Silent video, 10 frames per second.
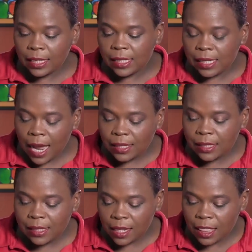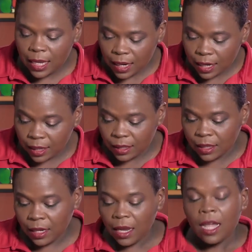it starts to thicken.
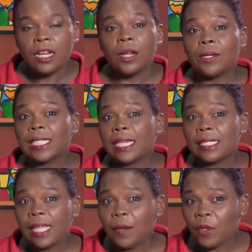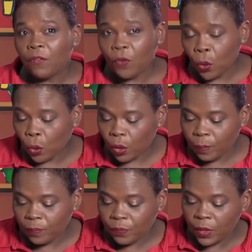Now as I said before,
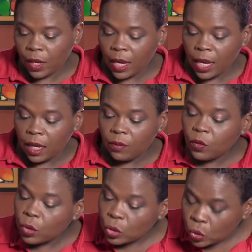if you